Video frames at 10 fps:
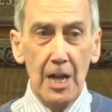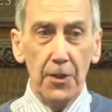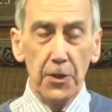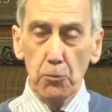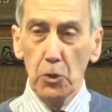
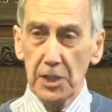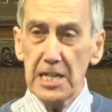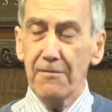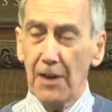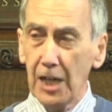that will
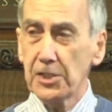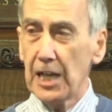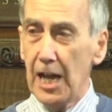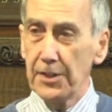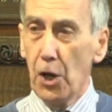leave us
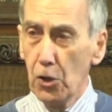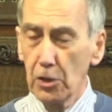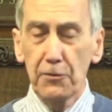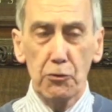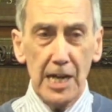and the whole
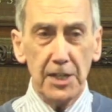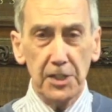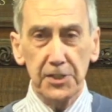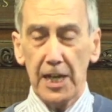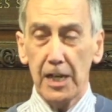of creation
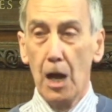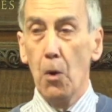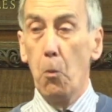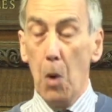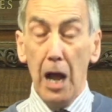saying,
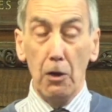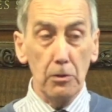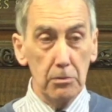Wow!